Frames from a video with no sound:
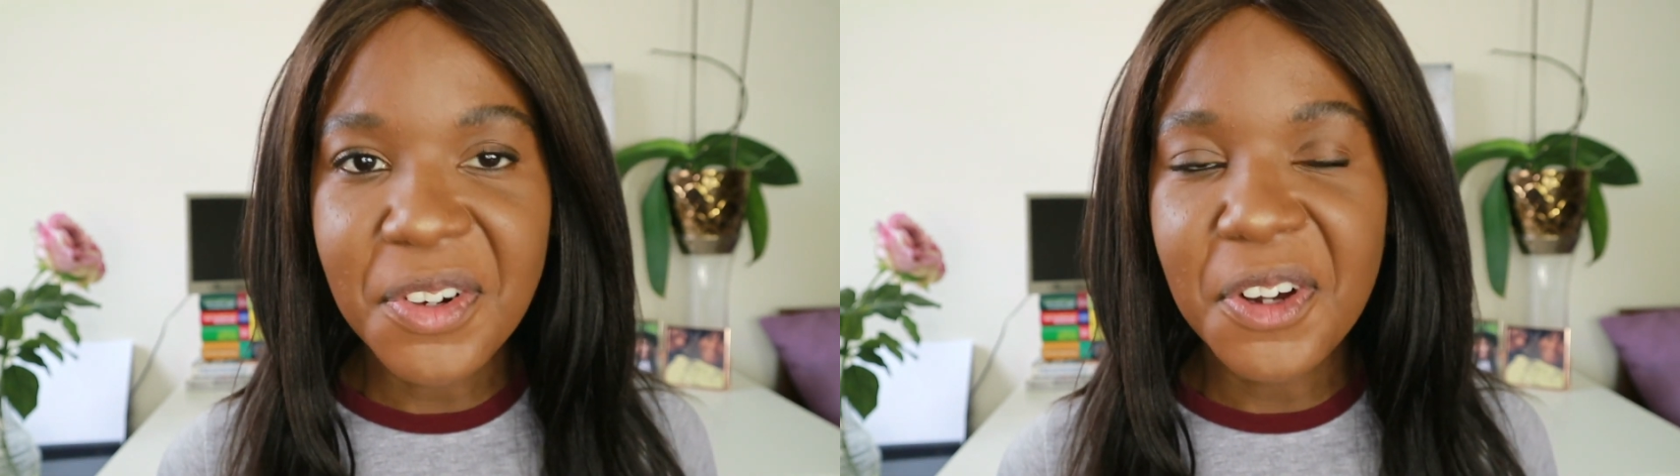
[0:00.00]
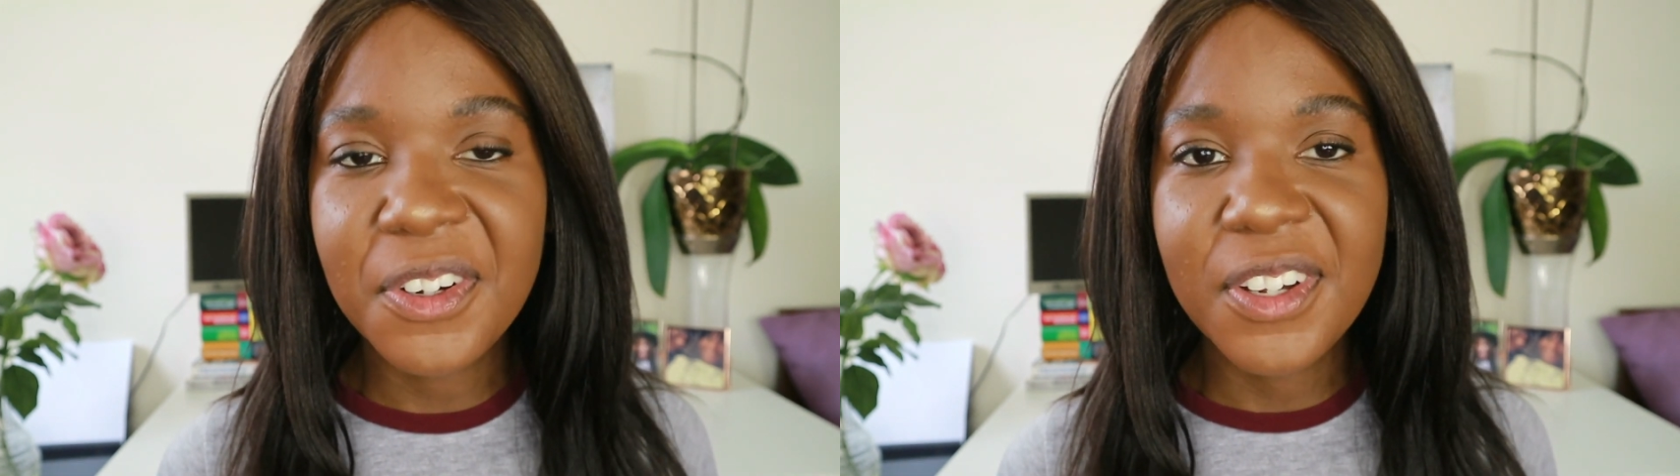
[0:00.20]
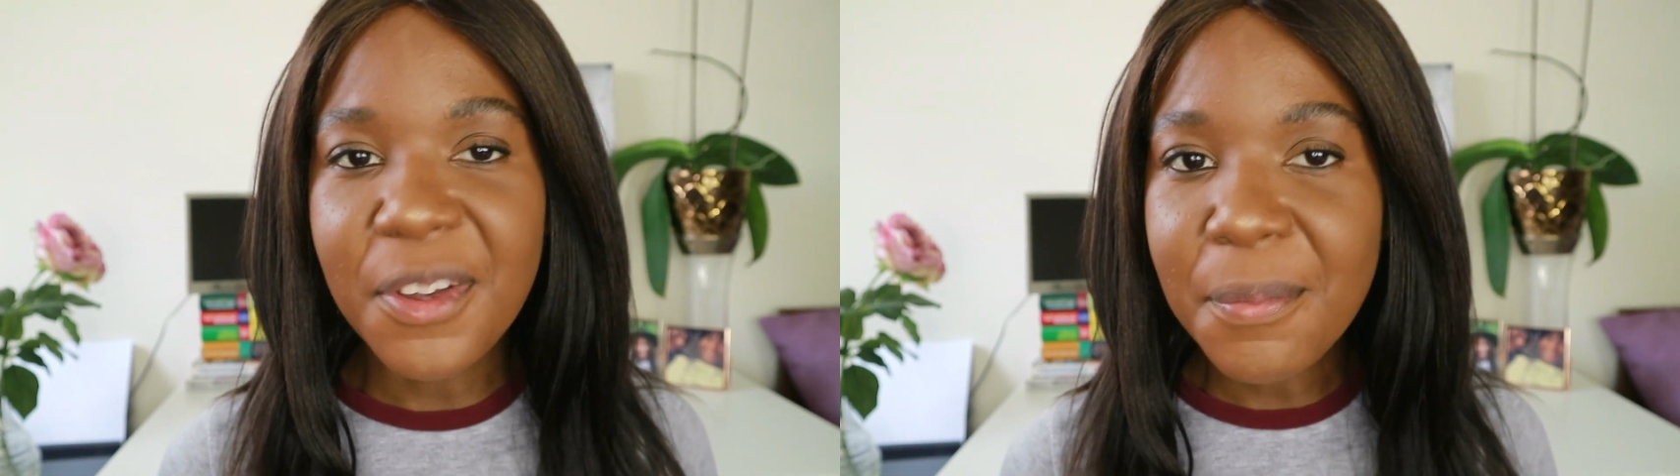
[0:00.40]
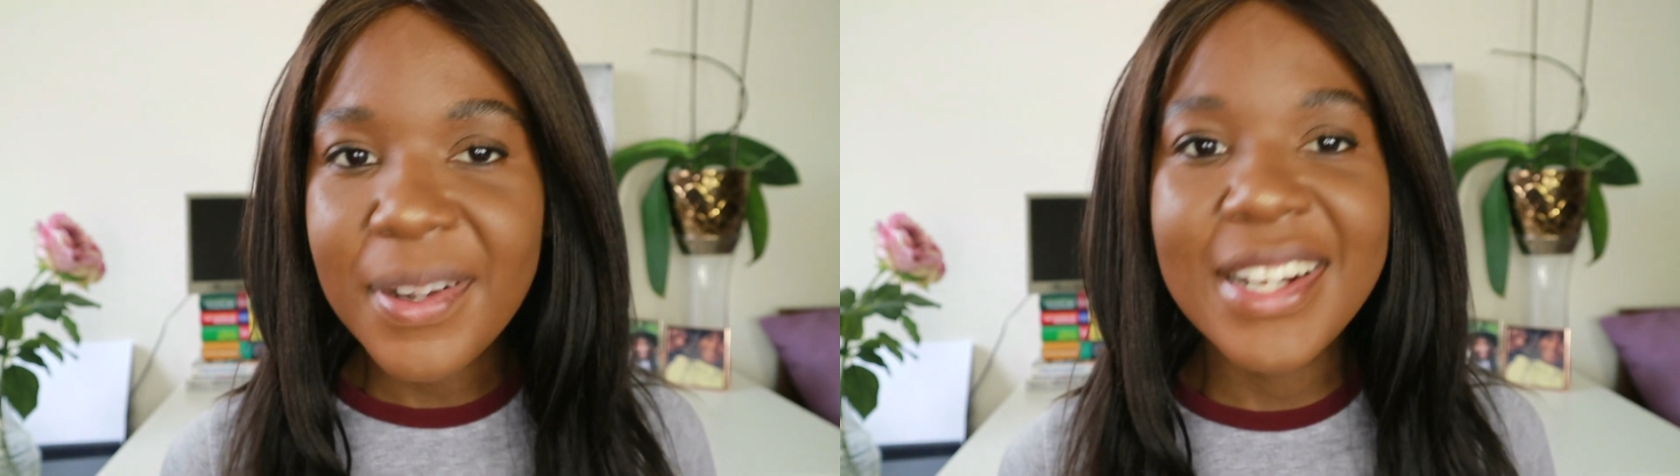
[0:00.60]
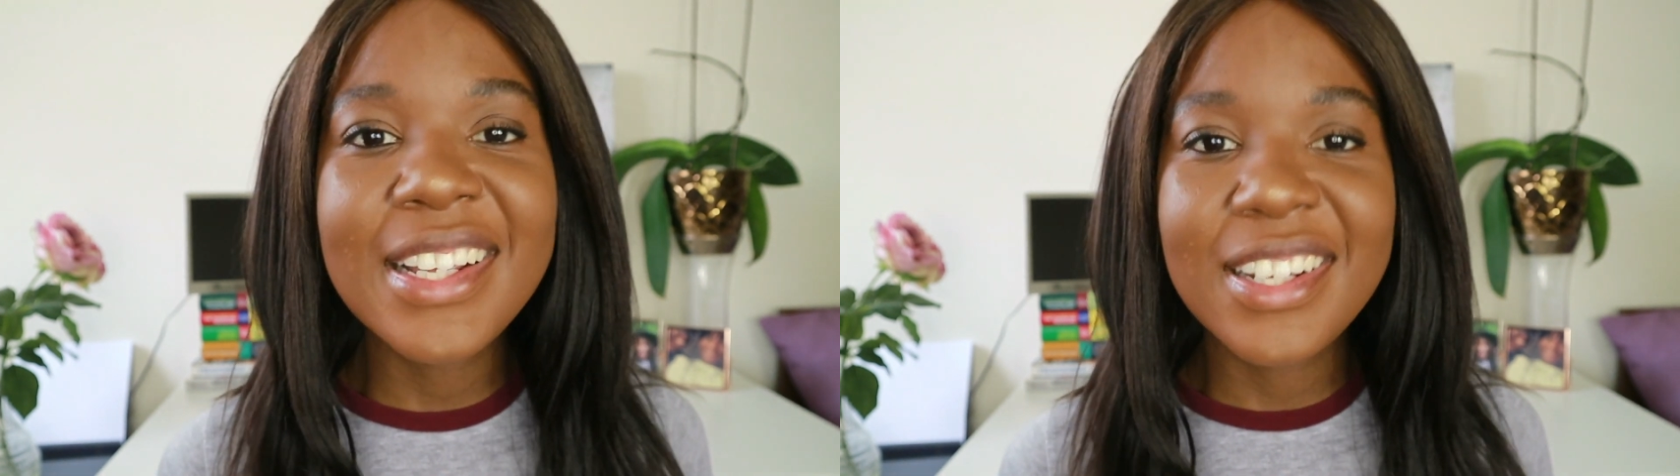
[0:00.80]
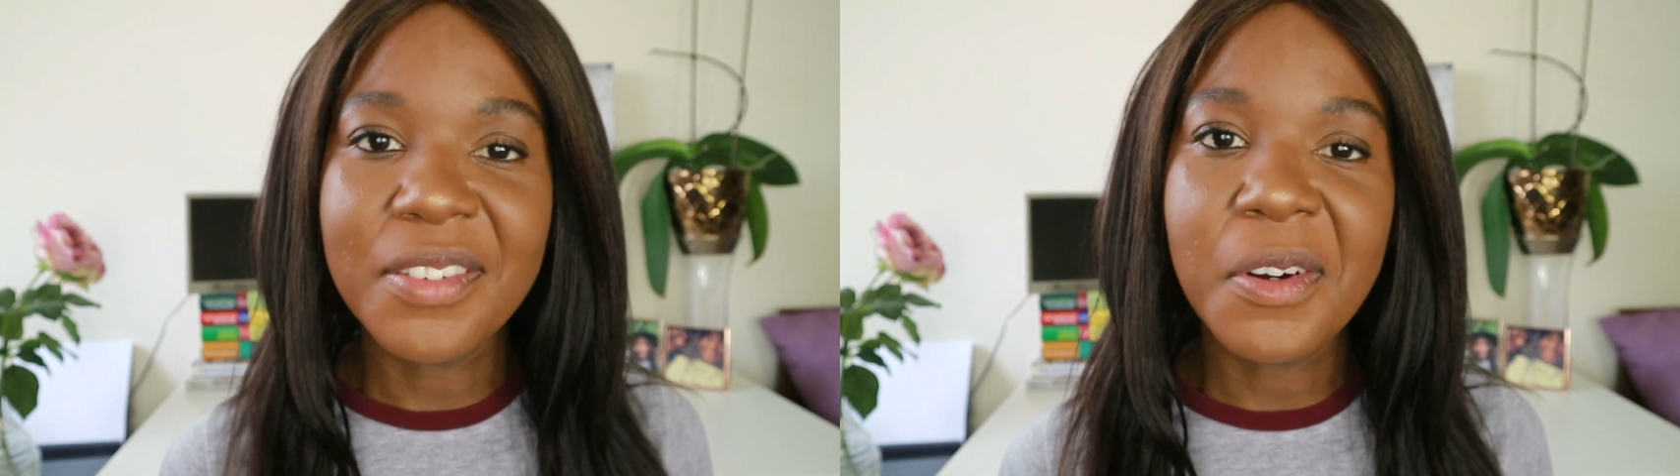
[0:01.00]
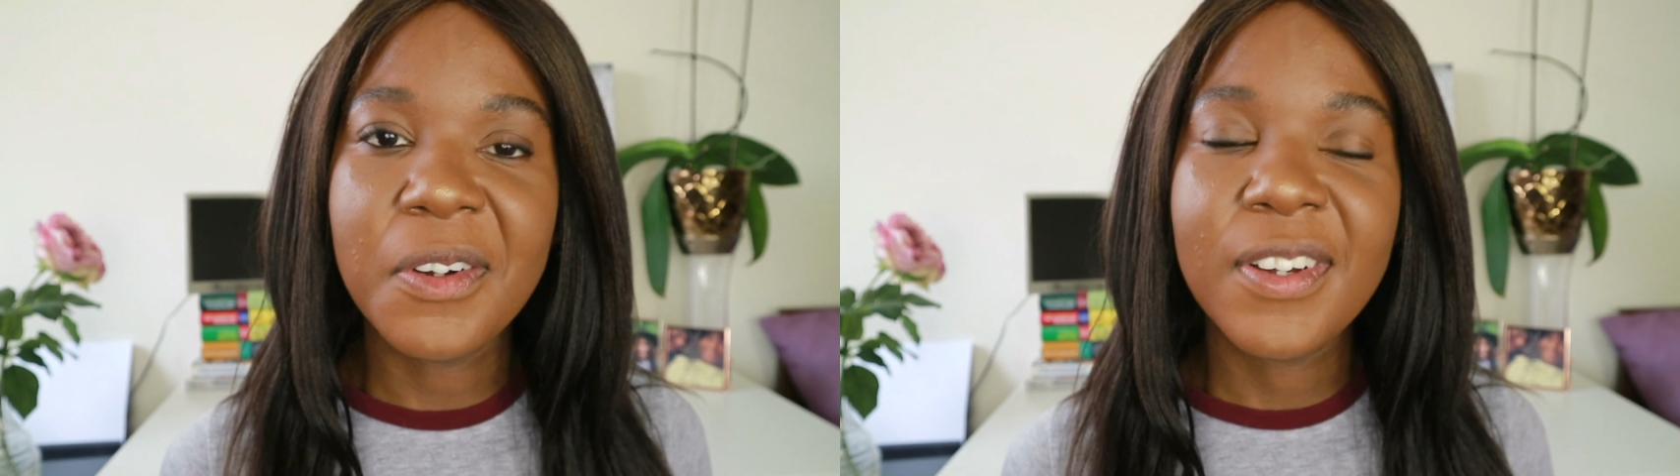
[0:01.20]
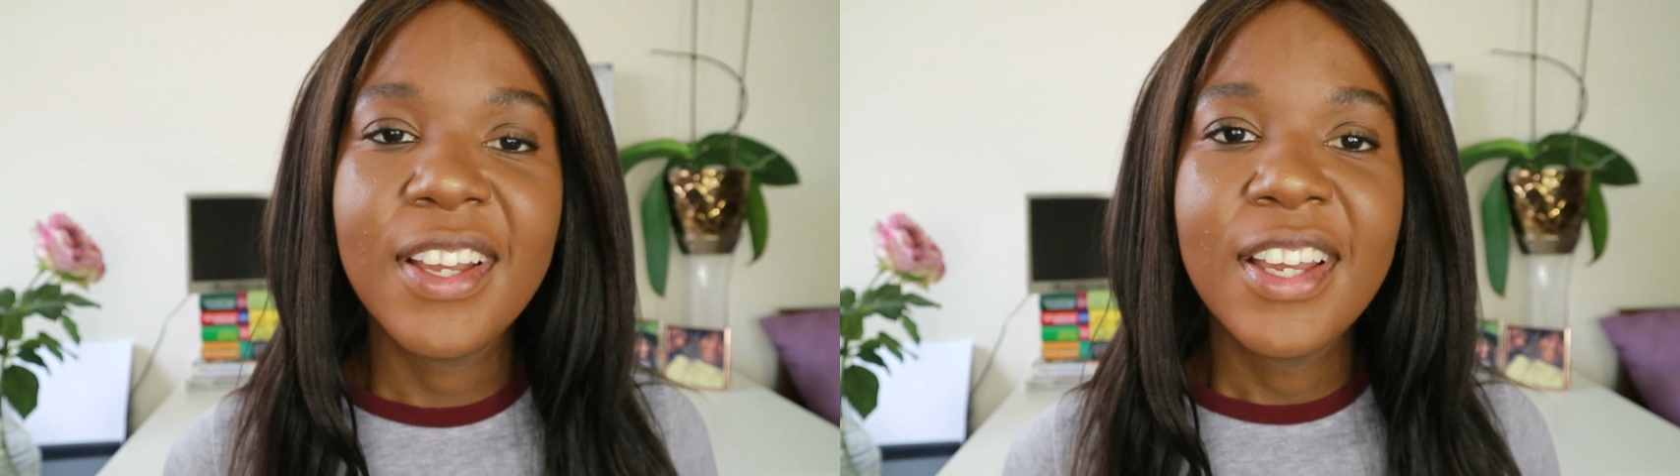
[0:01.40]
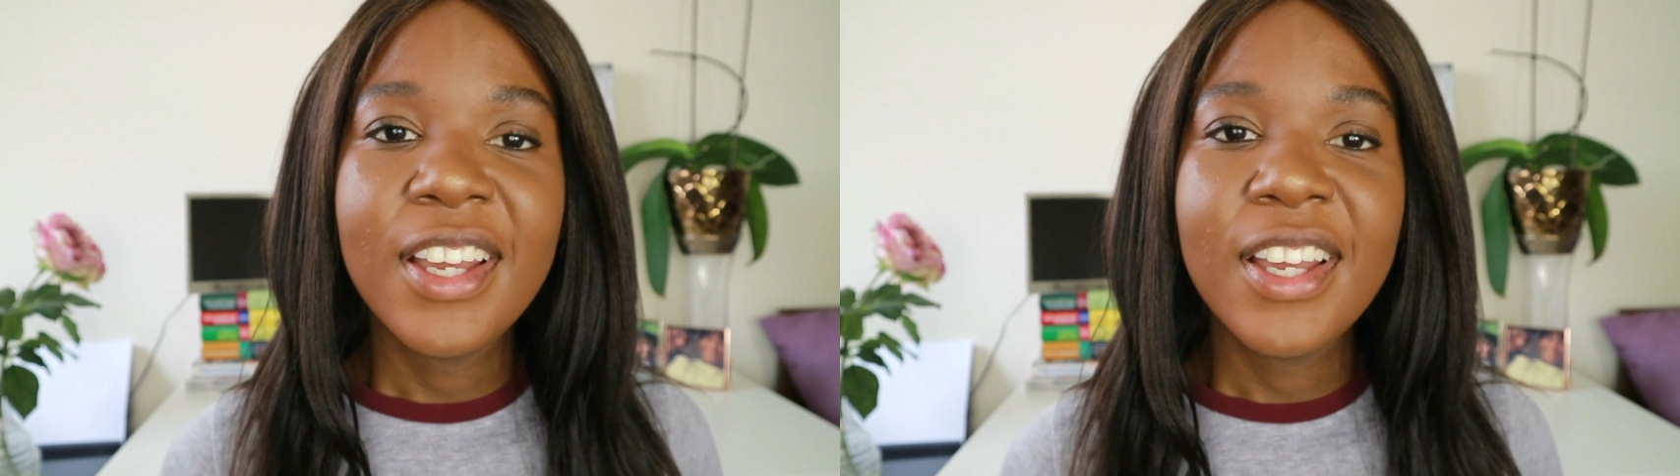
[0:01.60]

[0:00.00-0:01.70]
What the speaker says: wrong, completely wrong.